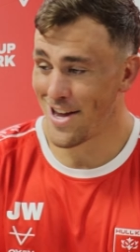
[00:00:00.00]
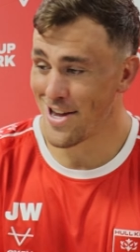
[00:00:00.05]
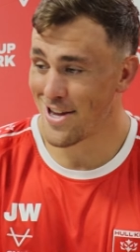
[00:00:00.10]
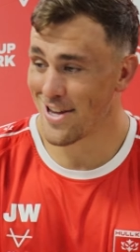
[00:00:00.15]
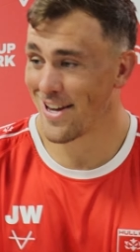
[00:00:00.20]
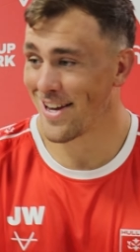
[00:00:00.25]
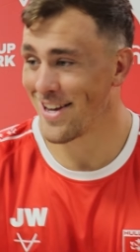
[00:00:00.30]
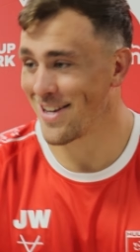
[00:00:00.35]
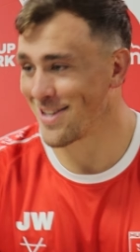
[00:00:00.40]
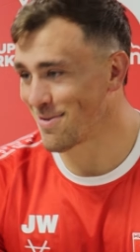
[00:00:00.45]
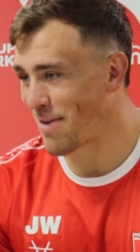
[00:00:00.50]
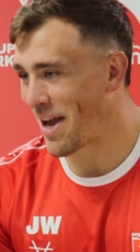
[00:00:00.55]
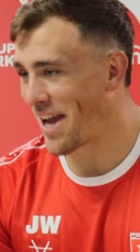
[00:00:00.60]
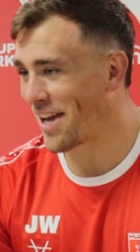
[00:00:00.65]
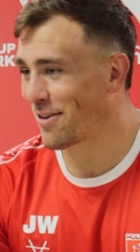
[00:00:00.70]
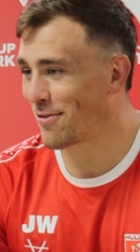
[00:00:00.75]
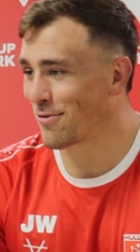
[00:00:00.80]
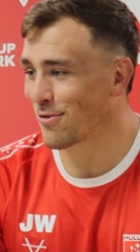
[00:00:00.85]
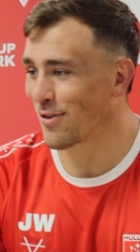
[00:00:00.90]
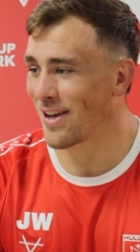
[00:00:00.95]
he's
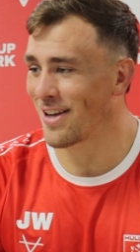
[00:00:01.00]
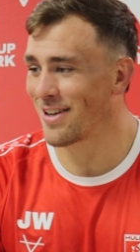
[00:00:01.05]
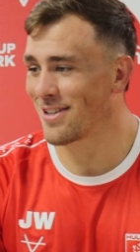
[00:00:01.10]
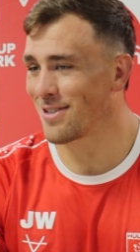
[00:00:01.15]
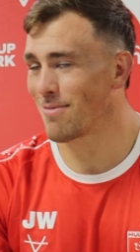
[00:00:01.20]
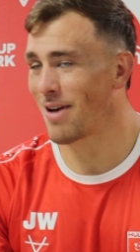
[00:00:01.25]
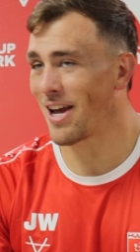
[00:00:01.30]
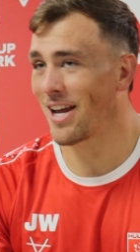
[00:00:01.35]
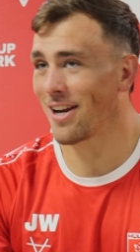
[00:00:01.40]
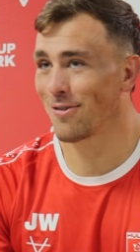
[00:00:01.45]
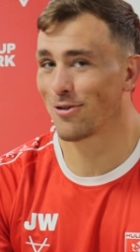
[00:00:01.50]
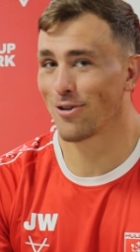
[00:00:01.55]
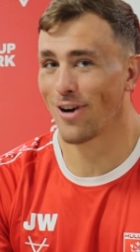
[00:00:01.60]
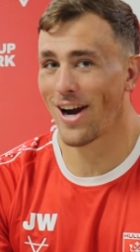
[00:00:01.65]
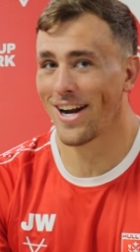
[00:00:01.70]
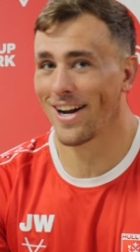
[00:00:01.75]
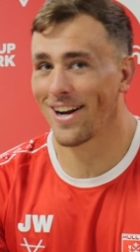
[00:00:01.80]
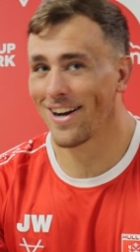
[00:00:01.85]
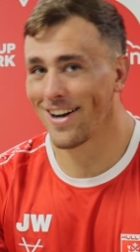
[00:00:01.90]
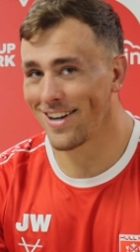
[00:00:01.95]
made of
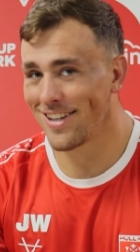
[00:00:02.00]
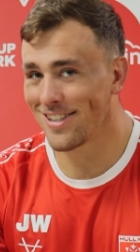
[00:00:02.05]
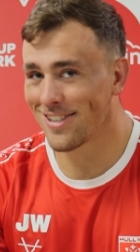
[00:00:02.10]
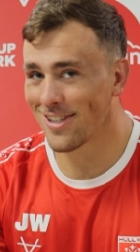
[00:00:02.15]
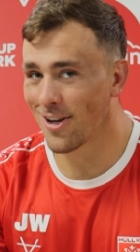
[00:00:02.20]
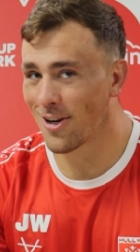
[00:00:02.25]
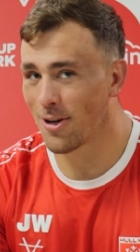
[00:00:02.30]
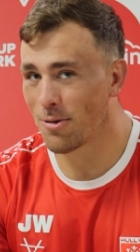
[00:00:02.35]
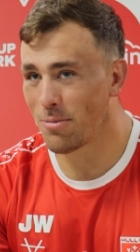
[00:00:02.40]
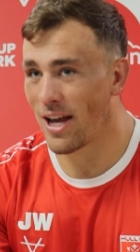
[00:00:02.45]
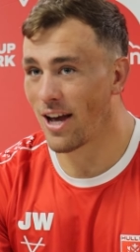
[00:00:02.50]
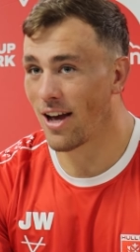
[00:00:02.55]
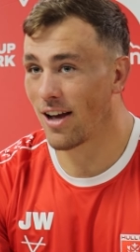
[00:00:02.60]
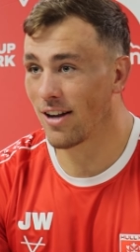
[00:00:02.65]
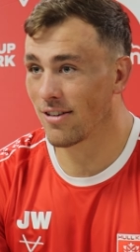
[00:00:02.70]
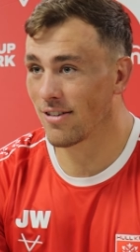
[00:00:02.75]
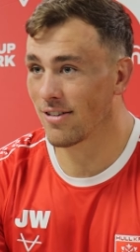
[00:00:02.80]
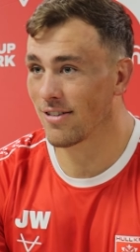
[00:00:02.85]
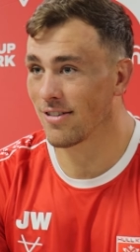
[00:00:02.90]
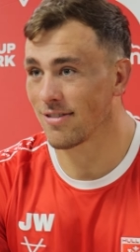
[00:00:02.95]
granite, and he's got
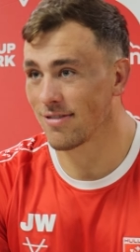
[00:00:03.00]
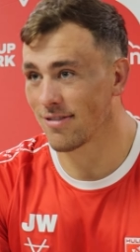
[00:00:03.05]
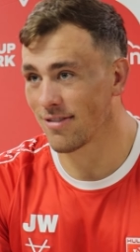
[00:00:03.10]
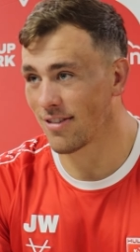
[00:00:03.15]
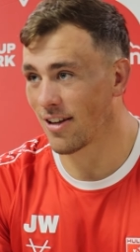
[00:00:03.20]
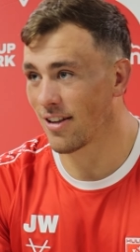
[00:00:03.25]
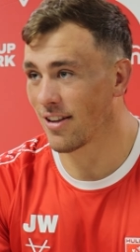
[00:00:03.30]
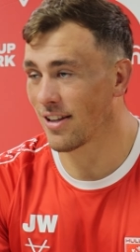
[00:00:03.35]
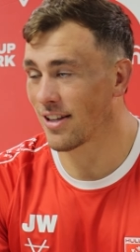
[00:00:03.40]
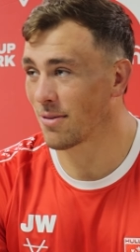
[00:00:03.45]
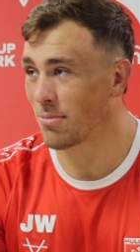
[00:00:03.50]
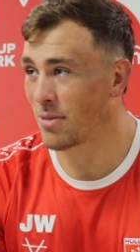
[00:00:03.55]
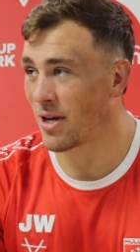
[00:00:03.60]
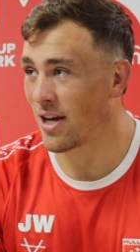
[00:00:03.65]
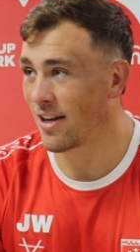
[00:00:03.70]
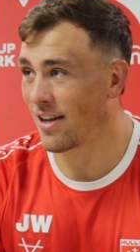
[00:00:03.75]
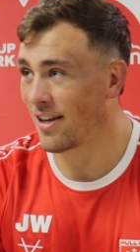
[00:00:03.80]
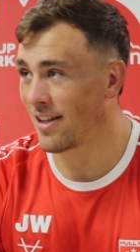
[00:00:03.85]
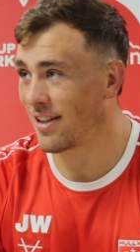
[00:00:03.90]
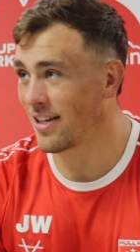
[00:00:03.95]
about at
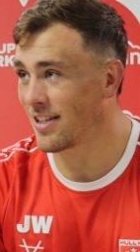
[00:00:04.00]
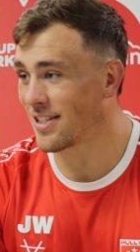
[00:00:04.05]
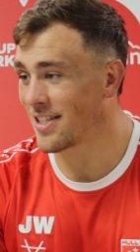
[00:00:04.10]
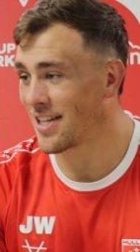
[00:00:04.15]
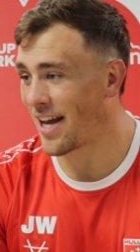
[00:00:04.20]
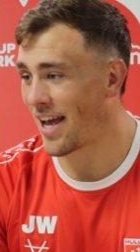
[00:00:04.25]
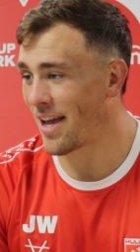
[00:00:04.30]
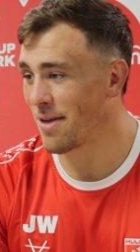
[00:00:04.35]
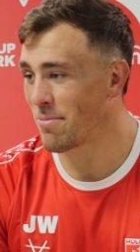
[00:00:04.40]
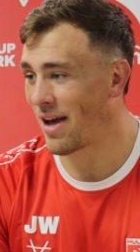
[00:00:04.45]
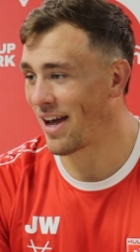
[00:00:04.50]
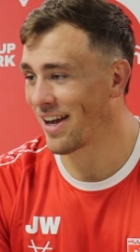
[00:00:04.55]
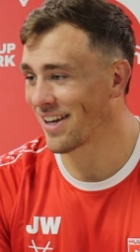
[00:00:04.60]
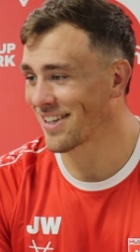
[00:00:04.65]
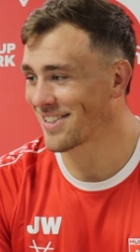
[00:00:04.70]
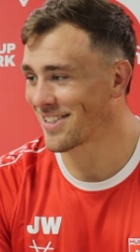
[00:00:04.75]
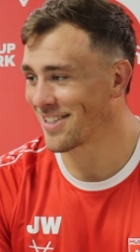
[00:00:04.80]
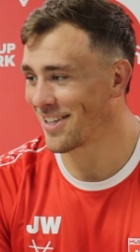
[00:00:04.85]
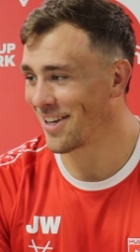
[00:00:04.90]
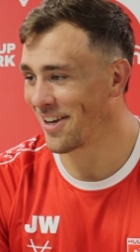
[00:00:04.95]
least an
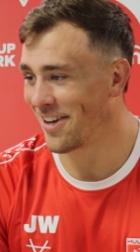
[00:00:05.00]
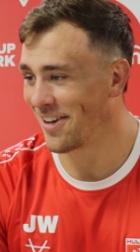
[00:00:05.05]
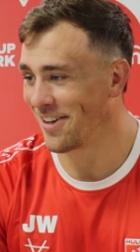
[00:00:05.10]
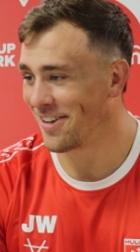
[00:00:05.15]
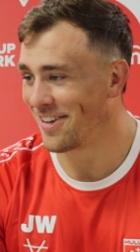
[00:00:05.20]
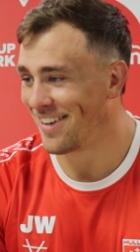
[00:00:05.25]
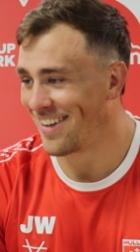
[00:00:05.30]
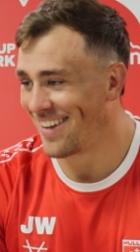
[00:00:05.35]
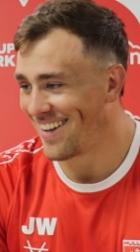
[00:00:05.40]
8-pack. So